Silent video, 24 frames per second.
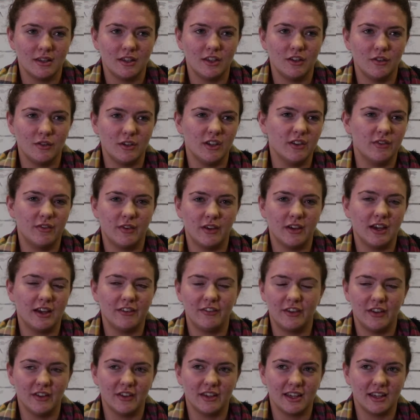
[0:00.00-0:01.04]
you, you fe- I
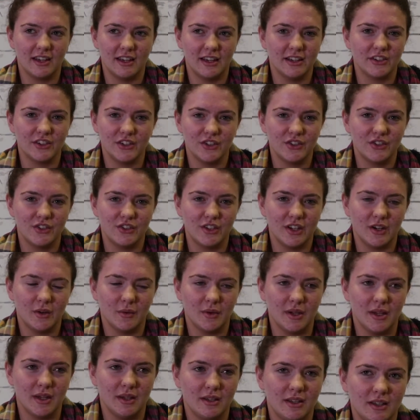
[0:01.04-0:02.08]
felt a connection straight
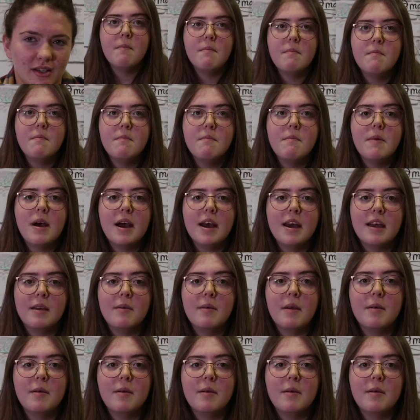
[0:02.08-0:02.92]
away. My